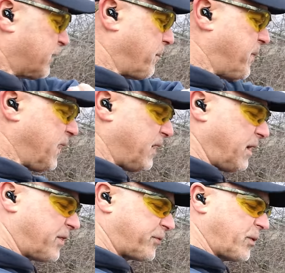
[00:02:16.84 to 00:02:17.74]
with the
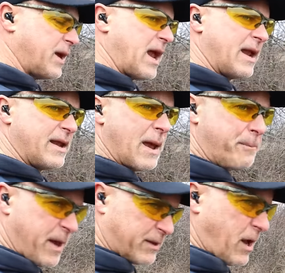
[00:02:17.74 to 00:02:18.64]
PD 380. I
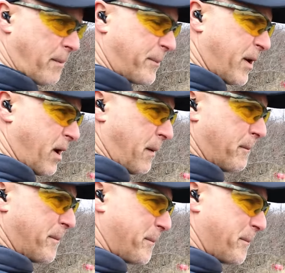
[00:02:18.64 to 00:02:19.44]
picked up a